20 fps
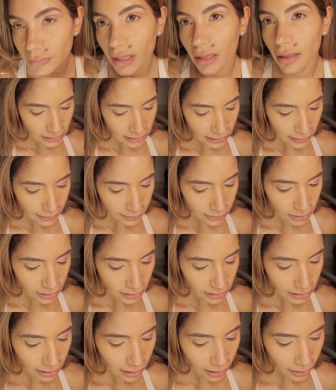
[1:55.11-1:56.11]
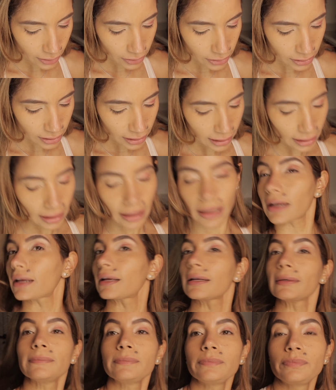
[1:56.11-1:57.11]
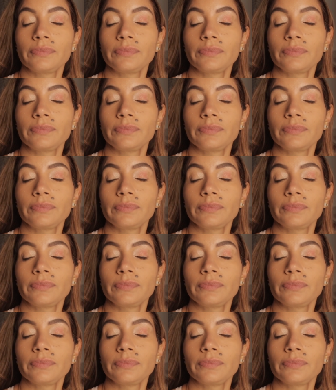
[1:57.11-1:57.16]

Same to the other eye.